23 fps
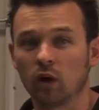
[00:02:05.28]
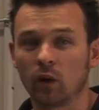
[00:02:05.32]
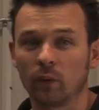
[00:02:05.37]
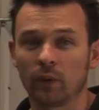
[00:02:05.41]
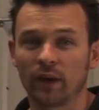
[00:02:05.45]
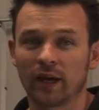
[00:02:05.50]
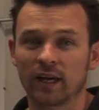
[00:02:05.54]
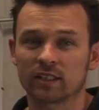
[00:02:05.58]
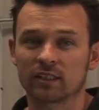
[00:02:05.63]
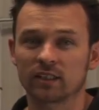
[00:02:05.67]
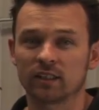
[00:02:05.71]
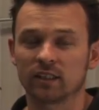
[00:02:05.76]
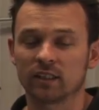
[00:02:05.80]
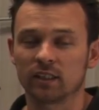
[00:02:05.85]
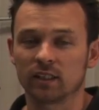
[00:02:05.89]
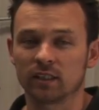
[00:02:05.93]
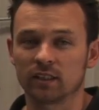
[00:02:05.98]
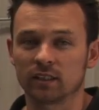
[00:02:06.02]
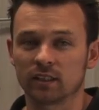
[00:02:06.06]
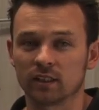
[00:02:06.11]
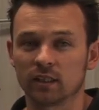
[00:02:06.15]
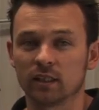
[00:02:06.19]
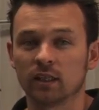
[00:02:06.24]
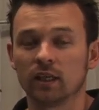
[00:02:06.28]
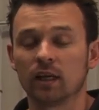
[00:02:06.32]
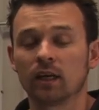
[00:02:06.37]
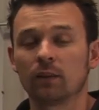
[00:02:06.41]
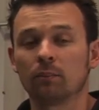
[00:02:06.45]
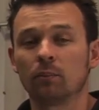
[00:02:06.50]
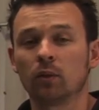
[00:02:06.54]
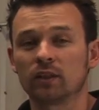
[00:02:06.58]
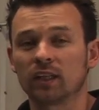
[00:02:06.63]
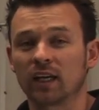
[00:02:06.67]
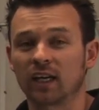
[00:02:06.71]
where we actually need to
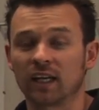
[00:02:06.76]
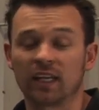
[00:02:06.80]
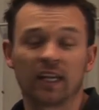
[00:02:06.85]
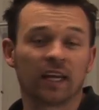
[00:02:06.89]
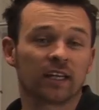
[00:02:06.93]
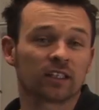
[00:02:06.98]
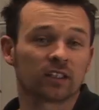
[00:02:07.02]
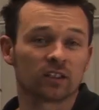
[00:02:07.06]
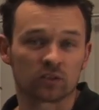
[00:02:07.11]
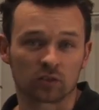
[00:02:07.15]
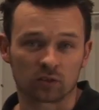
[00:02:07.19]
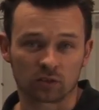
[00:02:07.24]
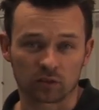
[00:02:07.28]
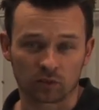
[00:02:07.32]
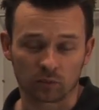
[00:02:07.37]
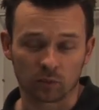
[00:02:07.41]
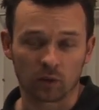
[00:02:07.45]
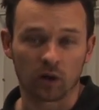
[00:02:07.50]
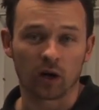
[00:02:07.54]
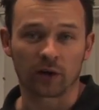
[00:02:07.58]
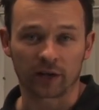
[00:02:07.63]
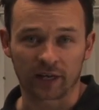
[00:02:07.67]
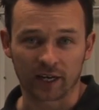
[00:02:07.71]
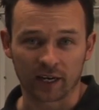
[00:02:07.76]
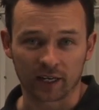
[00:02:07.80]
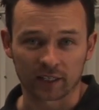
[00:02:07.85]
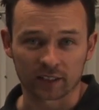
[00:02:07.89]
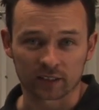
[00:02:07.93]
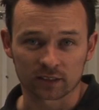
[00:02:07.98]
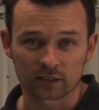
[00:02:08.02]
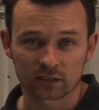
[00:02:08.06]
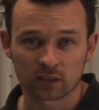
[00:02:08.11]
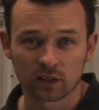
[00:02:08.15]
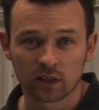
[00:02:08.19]
put the connectors onto the wiring
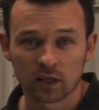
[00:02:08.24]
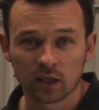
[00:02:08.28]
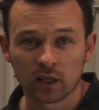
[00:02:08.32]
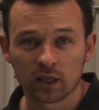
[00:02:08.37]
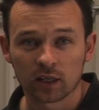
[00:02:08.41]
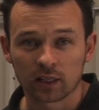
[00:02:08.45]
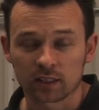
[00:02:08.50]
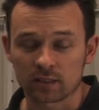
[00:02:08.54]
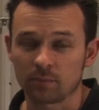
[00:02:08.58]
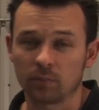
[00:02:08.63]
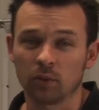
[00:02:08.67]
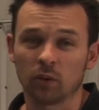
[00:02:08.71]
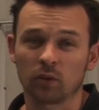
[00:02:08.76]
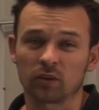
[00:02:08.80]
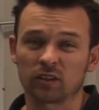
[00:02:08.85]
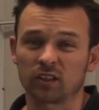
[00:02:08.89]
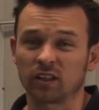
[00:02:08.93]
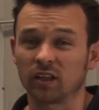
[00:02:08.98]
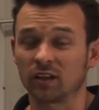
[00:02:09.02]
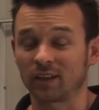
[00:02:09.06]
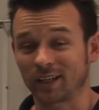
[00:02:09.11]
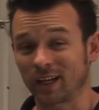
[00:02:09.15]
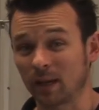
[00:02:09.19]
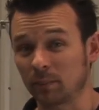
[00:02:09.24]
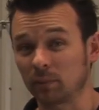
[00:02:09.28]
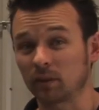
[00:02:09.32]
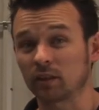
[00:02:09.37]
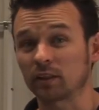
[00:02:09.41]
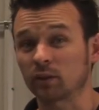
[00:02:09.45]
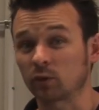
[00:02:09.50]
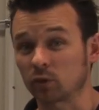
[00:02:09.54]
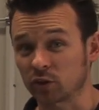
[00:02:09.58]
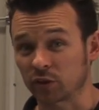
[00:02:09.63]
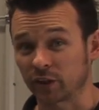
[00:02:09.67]
harness. It's important to note a couple
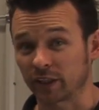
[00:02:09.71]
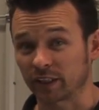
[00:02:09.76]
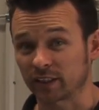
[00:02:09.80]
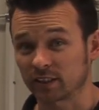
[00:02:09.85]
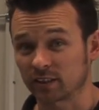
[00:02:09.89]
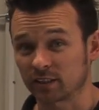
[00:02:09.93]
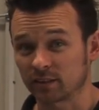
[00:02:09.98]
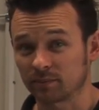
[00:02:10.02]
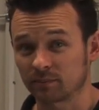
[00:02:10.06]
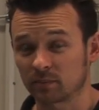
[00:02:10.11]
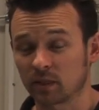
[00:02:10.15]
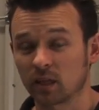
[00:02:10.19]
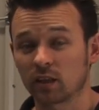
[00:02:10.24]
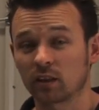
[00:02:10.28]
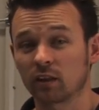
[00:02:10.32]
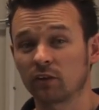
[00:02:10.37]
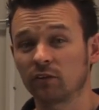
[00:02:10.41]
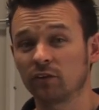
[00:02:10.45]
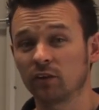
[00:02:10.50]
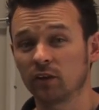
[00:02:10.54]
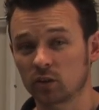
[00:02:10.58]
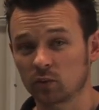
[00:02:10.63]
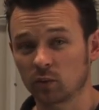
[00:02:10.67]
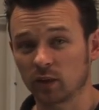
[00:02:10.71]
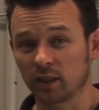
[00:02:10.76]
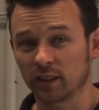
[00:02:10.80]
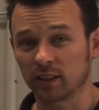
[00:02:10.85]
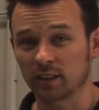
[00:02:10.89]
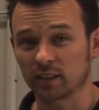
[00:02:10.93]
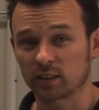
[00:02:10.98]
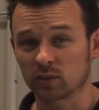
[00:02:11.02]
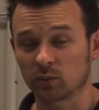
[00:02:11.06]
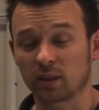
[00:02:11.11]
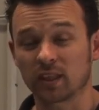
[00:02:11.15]
little tricks. The first one
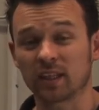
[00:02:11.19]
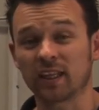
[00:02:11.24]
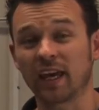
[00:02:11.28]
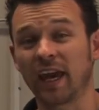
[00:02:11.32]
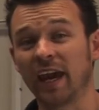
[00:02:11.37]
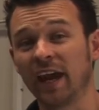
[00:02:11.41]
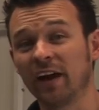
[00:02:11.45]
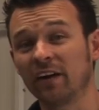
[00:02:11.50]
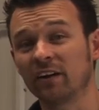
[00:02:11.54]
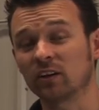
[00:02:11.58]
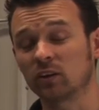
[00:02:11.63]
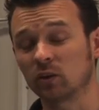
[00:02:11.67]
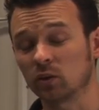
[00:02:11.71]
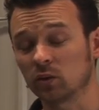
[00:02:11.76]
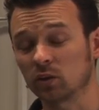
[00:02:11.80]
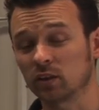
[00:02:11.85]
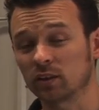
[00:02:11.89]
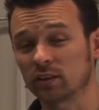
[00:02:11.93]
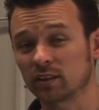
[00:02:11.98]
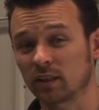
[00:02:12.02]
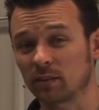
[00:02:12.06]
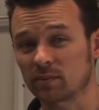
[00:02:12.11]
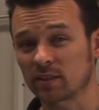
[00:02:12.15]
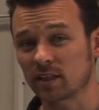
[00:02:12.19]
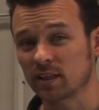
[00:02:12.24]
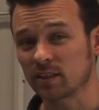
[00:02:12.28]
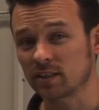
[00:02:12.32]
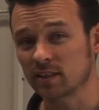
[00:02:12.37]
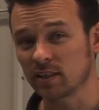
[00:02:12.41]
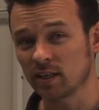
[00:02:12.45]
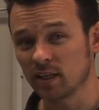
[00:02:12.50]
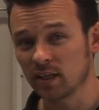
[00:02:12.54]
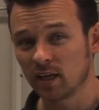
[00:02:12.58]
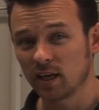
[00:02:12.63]
is with the air and coolant temp
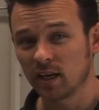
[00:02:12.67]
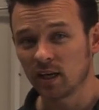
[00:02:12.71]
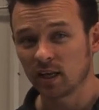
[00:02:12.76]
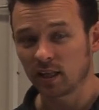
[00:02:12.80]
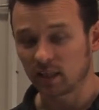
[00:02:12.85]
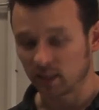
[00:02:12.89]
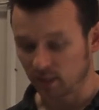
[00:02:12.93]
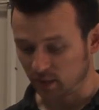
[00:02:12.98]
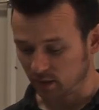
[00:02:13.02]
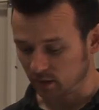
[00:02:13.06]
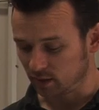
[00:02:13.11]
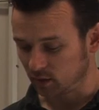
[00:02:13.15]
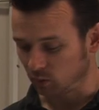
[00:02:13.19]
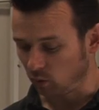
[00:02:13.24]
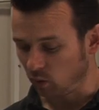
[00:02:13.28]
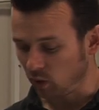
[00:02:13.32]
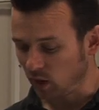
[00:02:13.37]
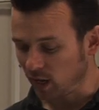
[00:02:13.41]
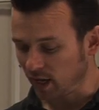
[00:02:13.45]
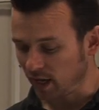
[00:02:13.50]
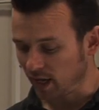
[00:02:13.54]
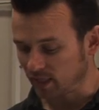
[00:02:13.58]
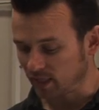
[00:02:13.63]
sensor, the wire